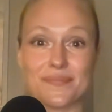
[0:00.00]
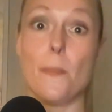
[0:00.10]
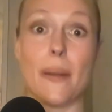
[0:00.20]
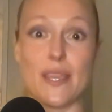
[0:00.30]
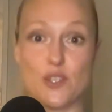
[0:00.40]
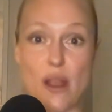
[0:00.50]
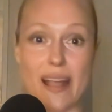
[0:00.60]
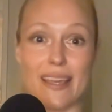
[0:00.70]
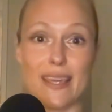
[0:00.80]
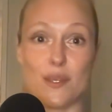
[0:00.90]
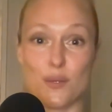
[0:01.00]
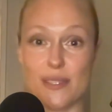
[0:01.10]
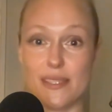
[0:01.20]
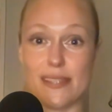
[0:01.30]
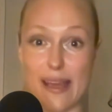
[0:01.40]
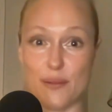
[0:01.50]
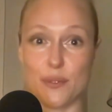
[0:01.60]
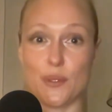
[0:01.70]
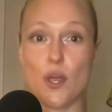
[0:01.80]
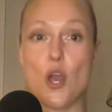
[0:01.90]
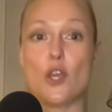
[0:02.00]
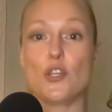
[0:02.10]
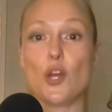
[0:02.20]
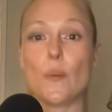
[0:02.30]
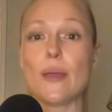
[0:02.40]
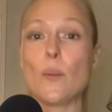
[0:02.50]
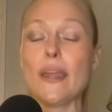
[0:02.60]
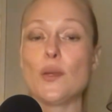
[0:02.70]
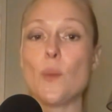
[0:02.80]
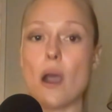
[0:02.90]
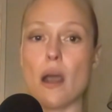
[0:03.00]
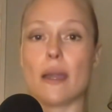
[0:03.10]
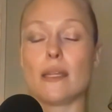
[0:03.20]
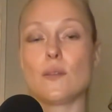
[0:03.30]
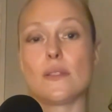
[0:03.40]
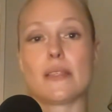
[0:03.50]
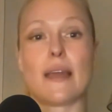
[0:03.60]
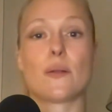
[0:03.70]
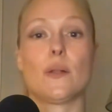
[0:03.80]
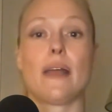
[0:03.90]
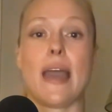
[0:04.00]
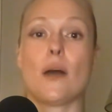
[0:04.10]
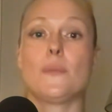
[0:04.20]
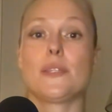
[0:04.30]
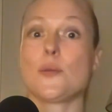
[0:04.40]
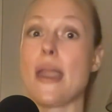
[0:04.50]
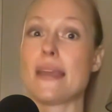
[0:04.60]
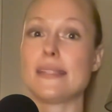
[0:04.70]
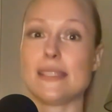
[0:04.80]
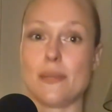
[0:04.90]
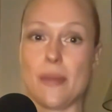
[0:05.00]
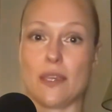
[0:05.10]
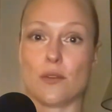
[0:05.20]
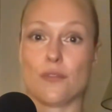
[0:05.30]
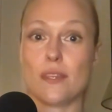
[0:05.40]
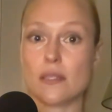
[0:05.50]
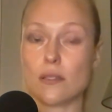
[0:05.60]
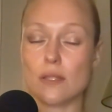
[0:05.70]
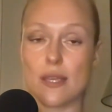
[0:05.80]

by tracking your cycle. Knowing where you are in your cycle helps you anticipate your physical,